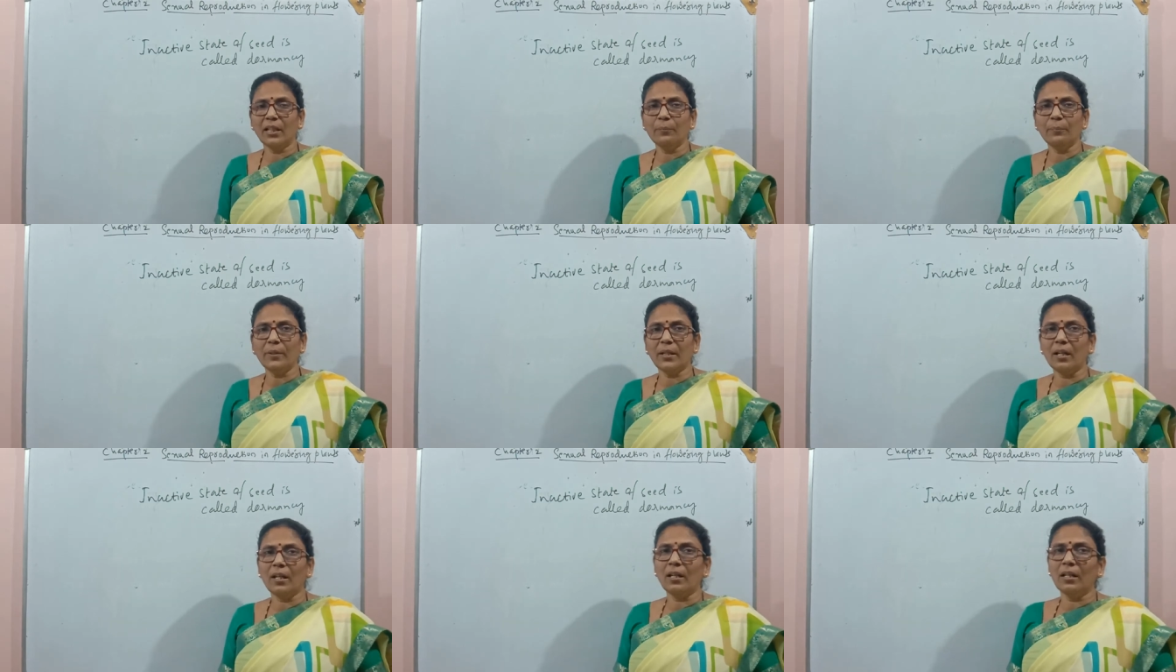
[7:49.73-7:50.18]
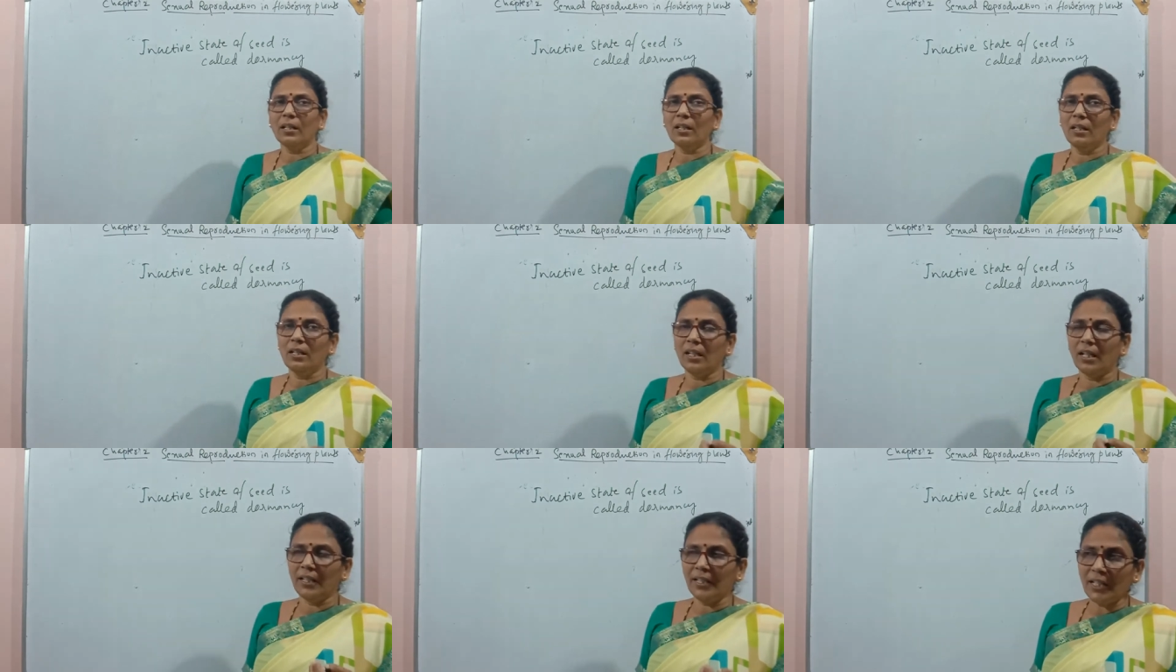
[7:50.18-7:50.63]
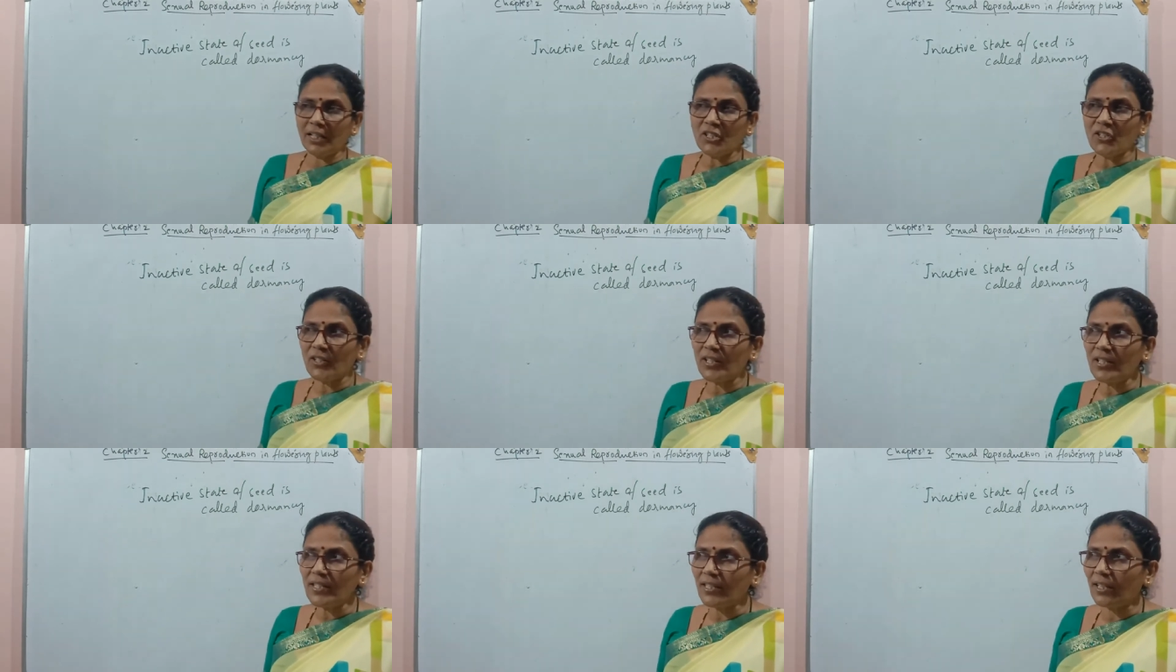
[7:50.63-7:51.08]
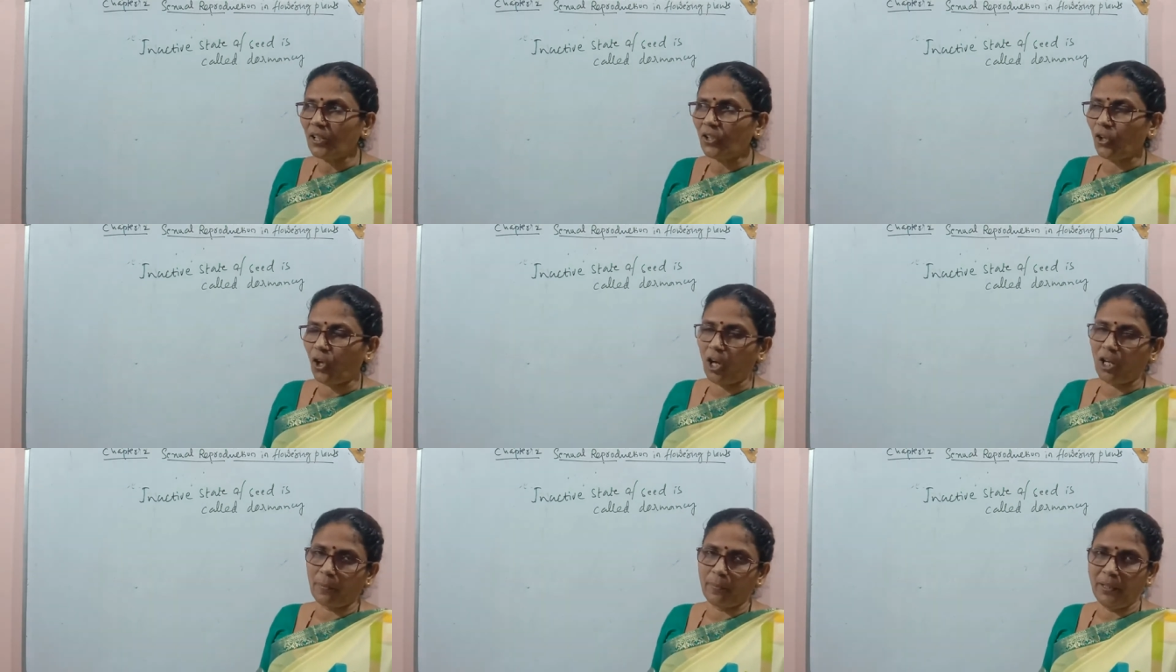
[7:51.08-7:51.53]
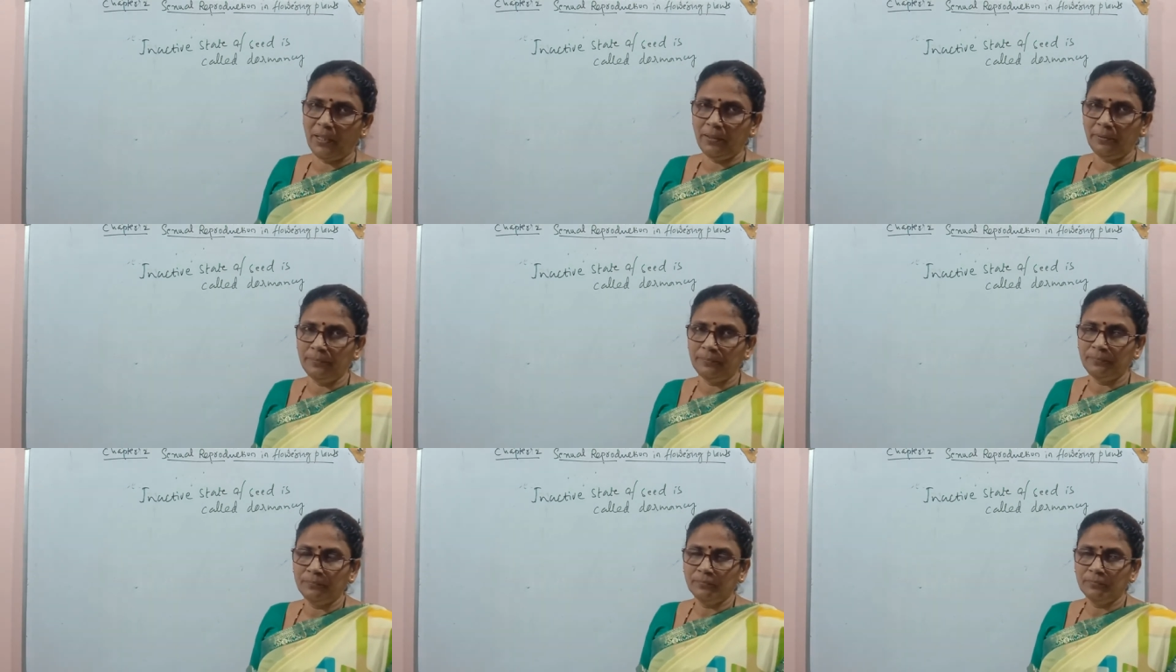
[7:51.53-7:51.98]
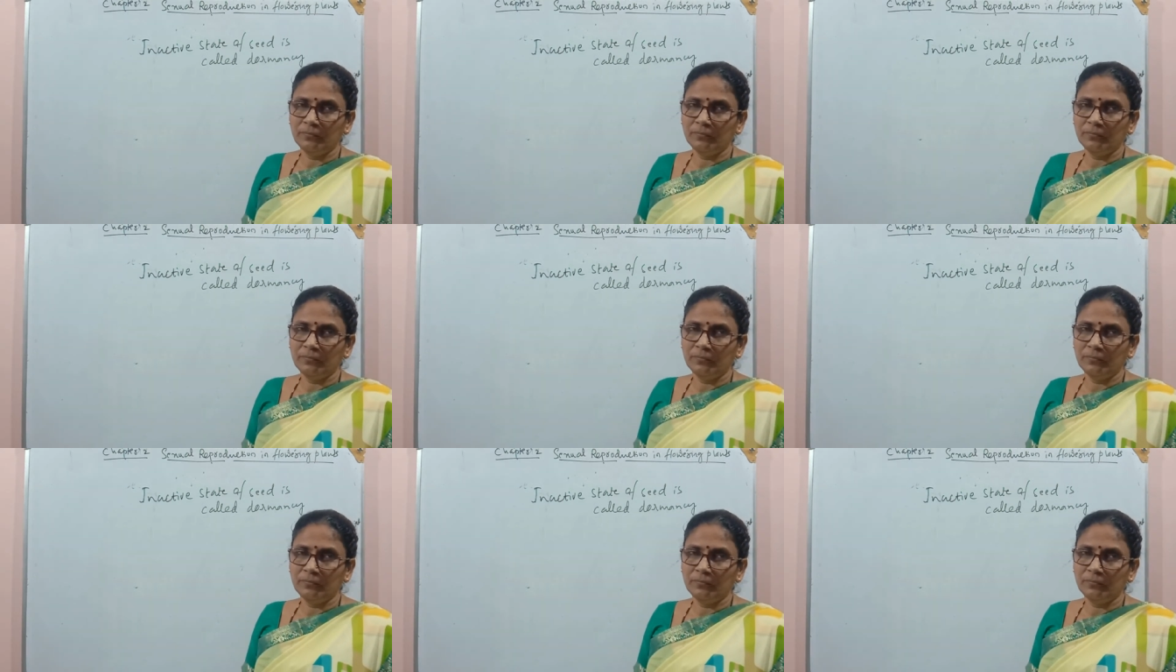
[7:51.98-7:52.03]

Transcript: if the conditions are normal